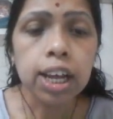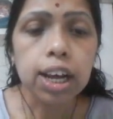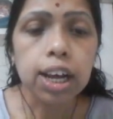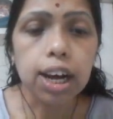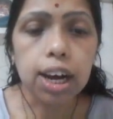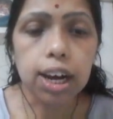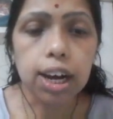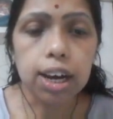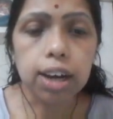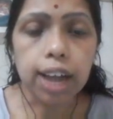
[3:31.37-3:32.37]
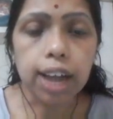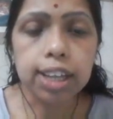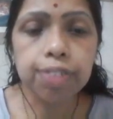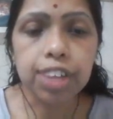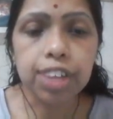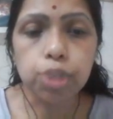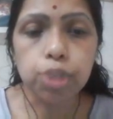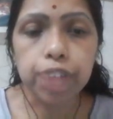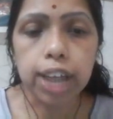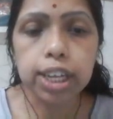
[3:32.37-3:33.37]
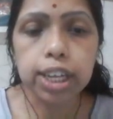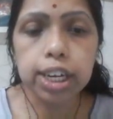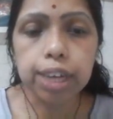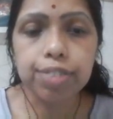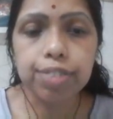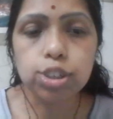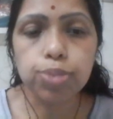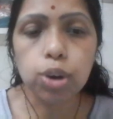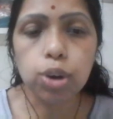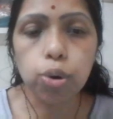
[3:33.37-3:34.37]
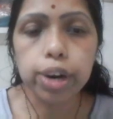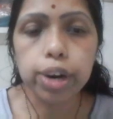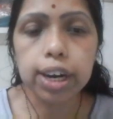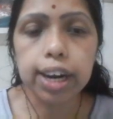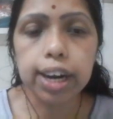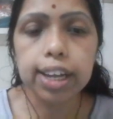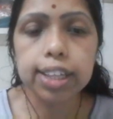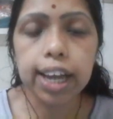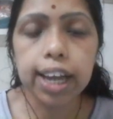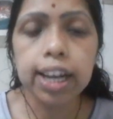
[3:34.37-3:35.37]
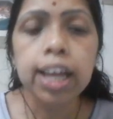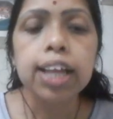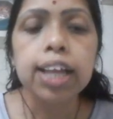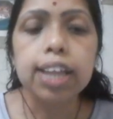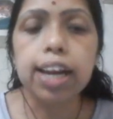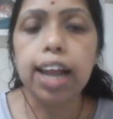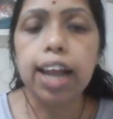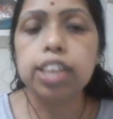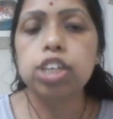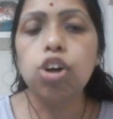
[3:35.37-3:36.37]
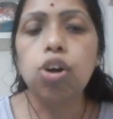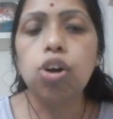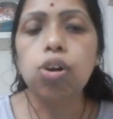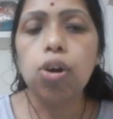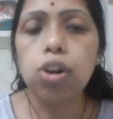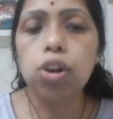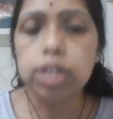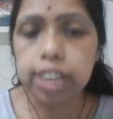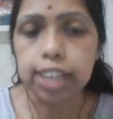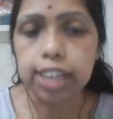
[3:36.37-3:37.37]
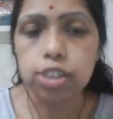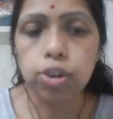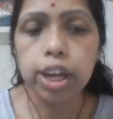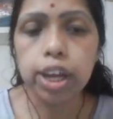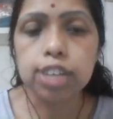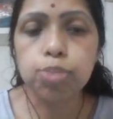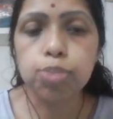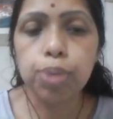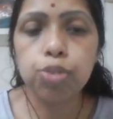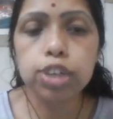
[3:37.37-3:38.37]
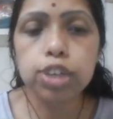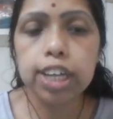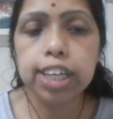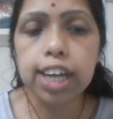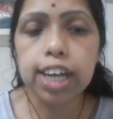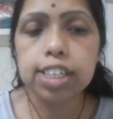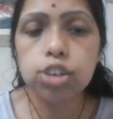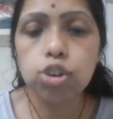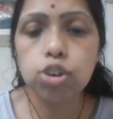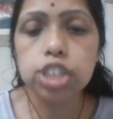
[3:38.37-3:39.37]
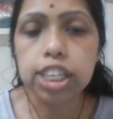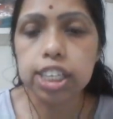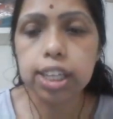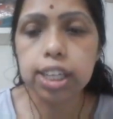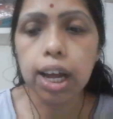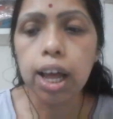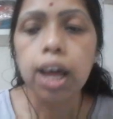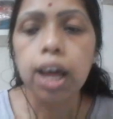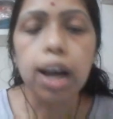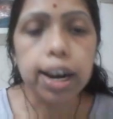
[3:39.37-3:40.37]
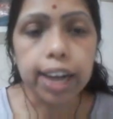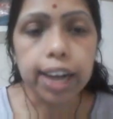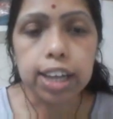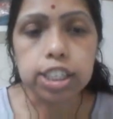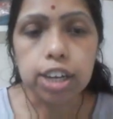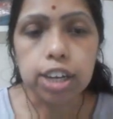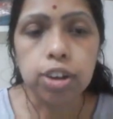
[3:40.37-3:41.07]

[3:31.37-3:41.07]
other face of the other interface of the coherent cladding, then the direction all change. Okay, so before that there is a no change in the direction.